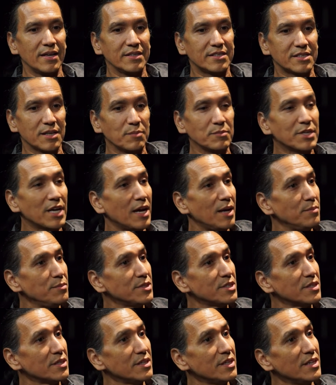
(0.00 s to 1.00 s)

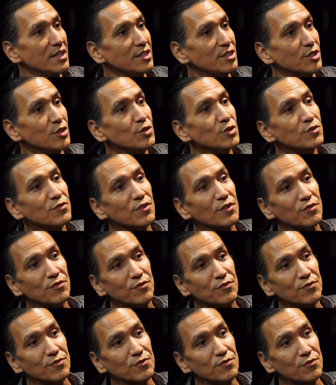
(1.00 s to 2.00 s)
sometimes it's useful
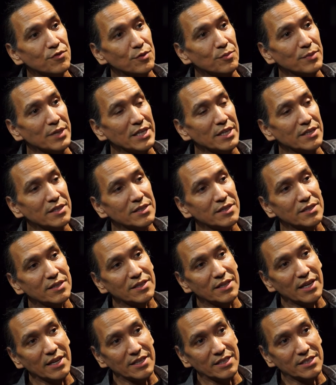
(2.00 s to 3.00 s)
for me
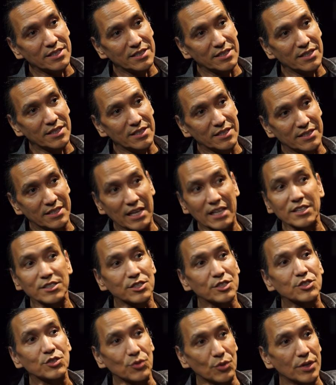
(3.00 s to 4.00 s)
that it
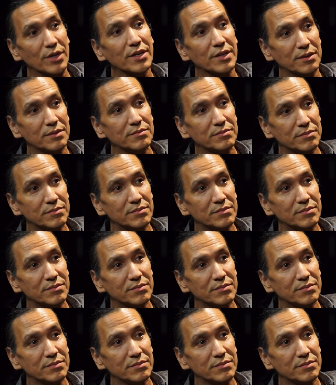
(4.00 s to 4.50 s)
tells a story.